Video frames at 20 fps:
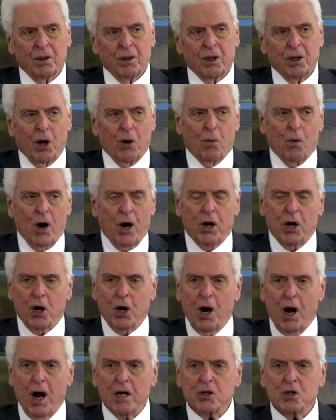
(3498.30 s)
And what did
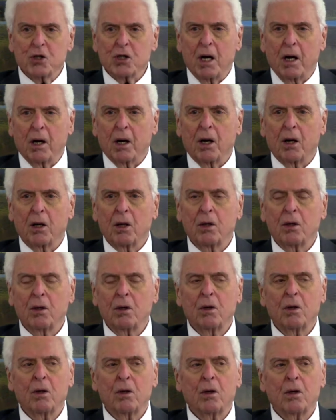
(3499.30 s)
God say?
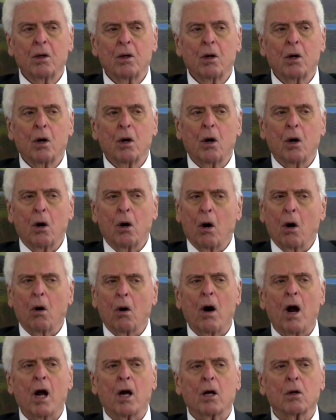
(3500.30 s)
All
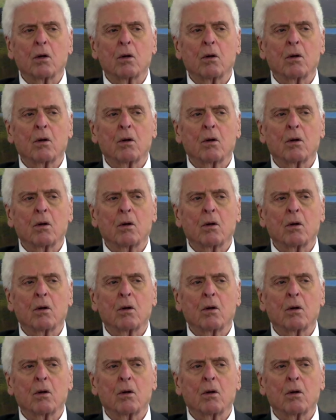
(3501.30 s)
right,